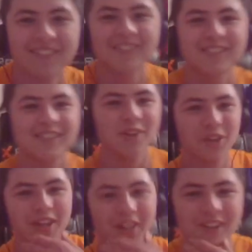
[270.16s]
So the,
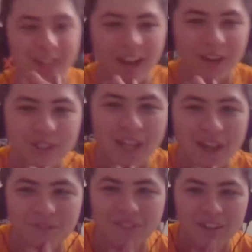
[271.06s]
the guy was
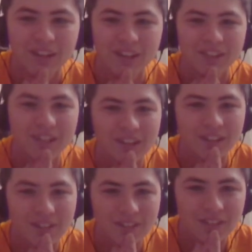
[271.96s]
him
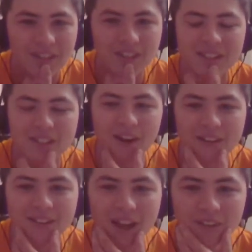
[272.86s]
the entire
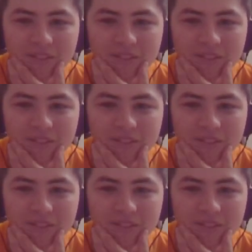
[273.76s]
time.